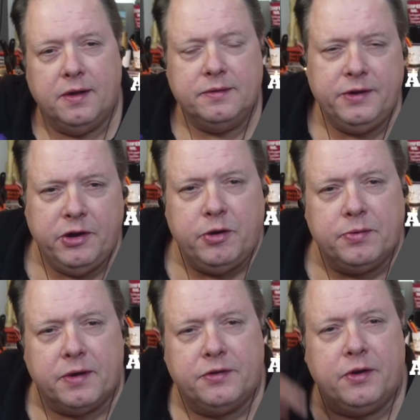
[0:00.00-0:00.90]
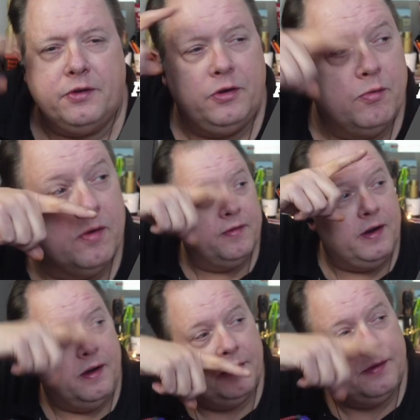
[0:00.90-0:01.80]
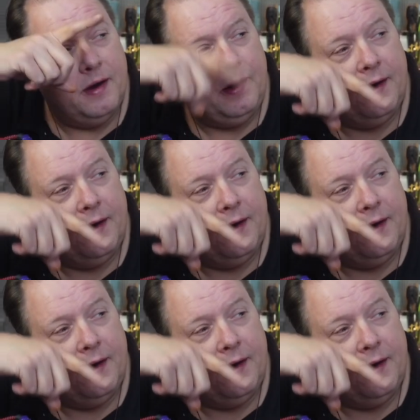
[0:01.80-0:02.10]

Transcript: YouTube's going to show you two more videos right